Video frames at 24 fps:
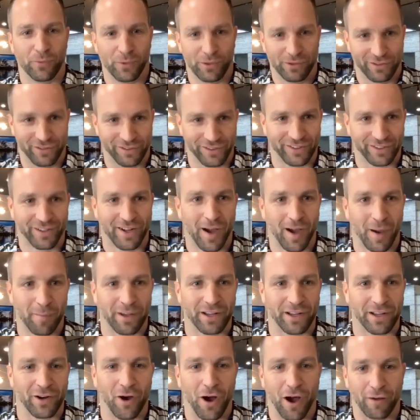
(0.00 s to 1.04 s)
was just
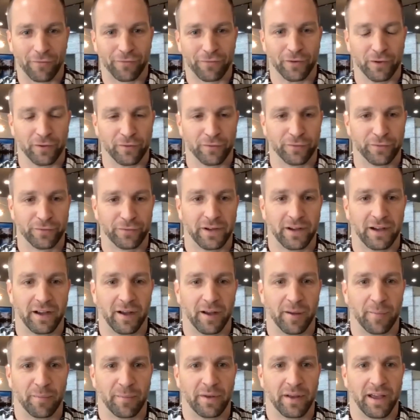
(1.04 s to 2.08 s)
coming off of
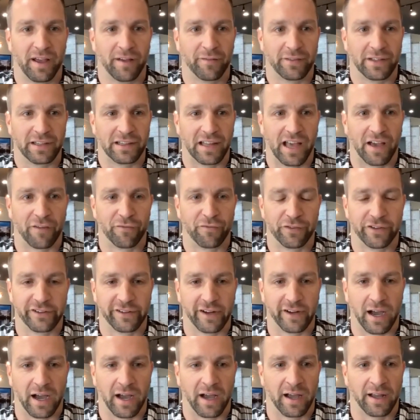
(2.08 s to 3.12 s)
having left
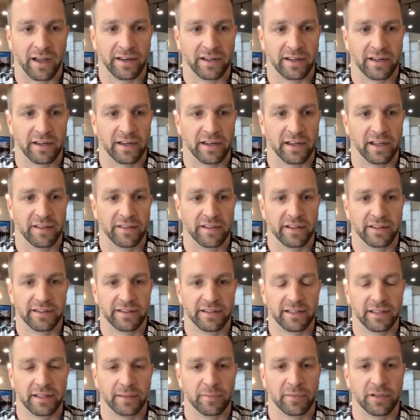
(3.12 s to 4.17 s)
John and the
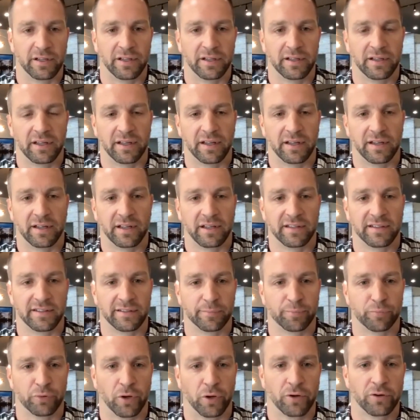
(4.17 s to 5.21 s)
team at his
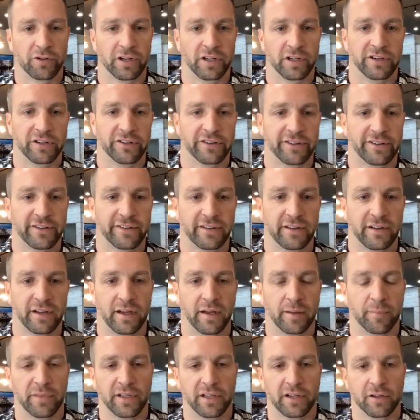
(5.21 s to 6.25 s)
brokerage
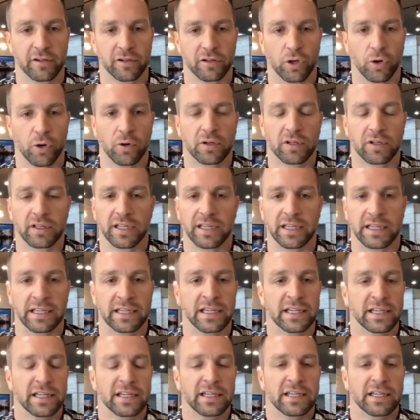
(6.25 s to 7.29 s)
here locally.
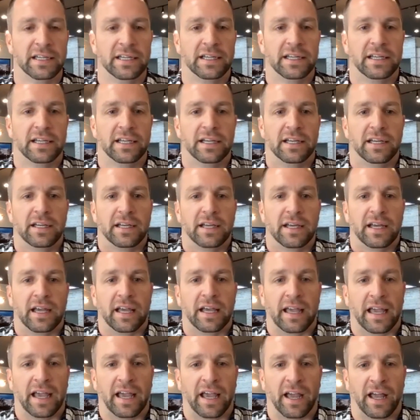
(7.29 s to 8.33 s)

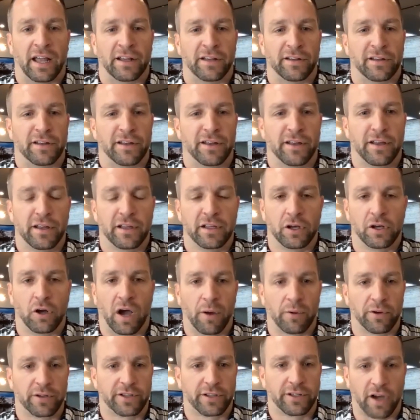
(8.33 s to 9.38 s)
And,
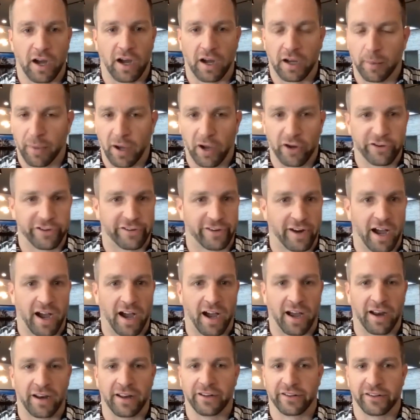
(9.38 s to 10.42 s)
I would talk about
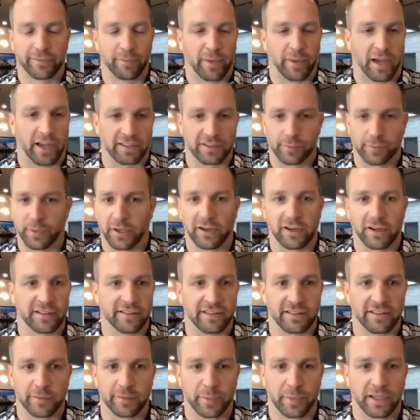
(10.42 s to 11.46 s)
John and just my
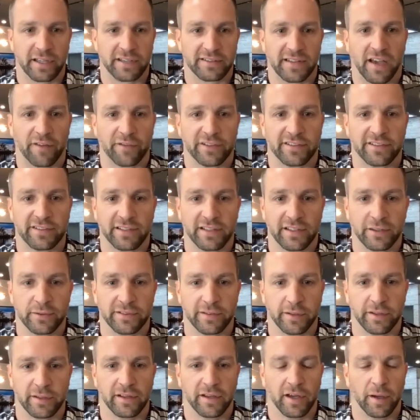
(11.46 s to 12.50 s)
experiences, because obviously he
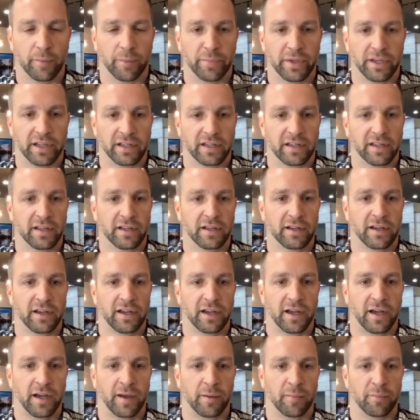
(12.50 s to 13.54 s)
was a big
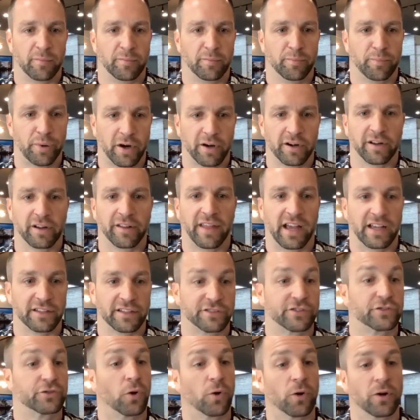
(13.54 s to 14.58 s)
part of that
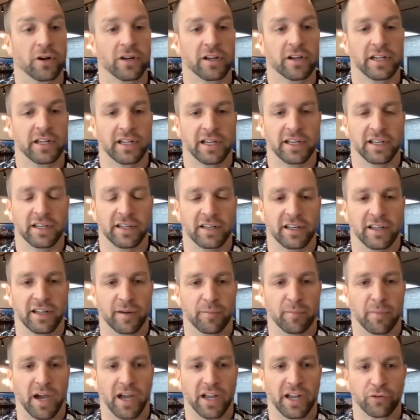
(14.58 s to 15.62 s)
story
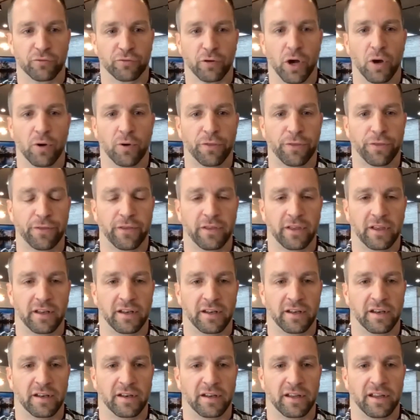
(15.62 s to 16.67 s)
and my growth
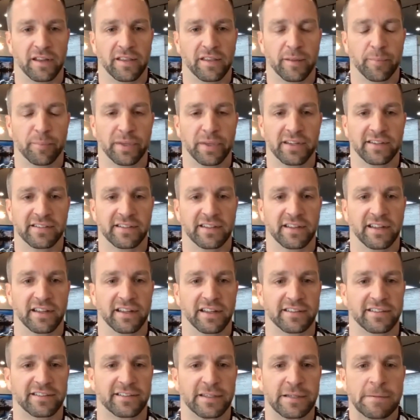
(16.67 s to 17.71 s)
in the
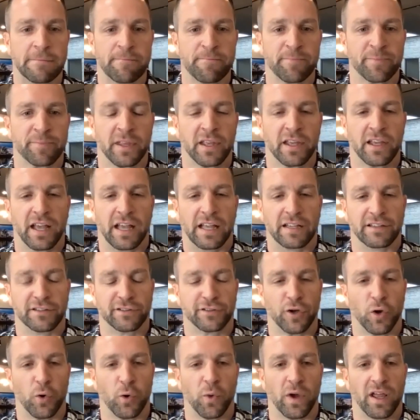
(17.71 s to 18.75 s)
business. And
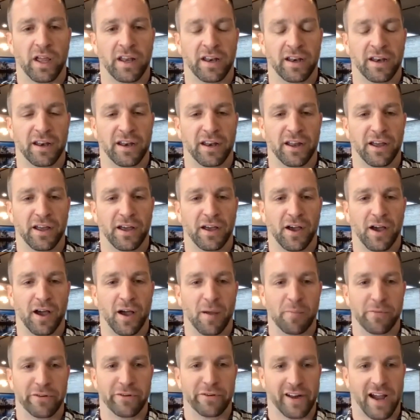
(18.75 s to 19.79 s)
so when
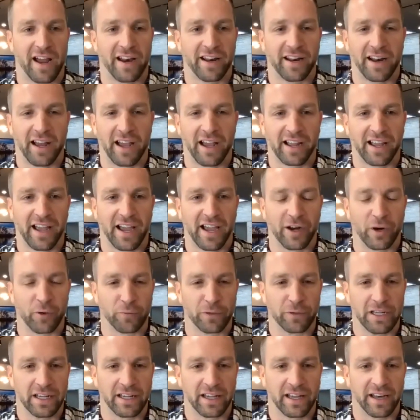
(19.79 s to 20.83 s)
John and I kind of
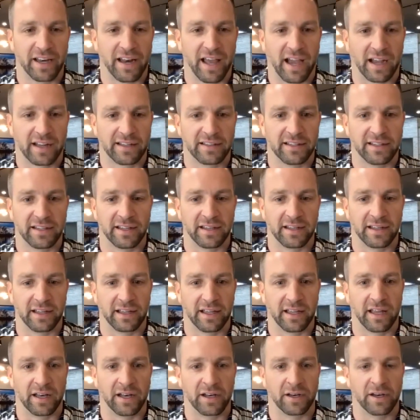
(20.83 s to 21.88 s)
reconnected
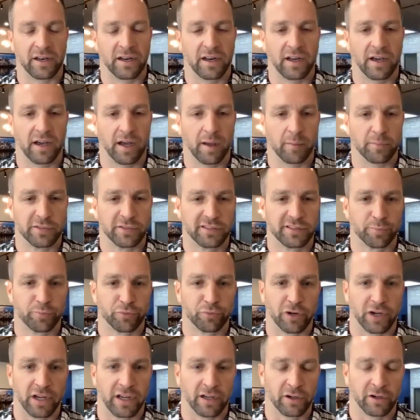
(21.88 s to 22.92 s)
again,
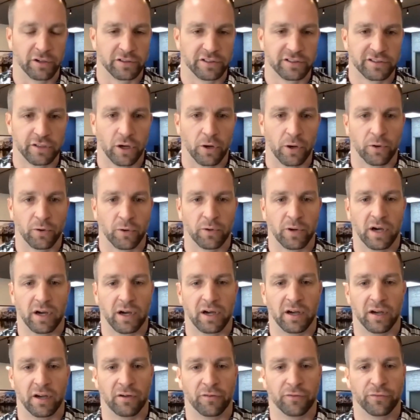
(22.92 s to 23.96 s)
spring or so
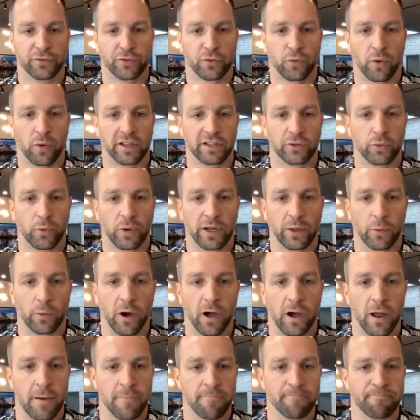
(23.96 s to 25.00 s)
of
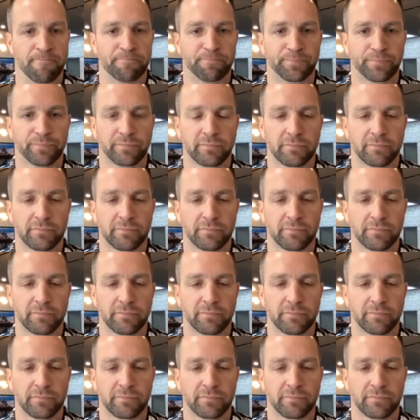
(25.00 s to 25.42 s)
2021,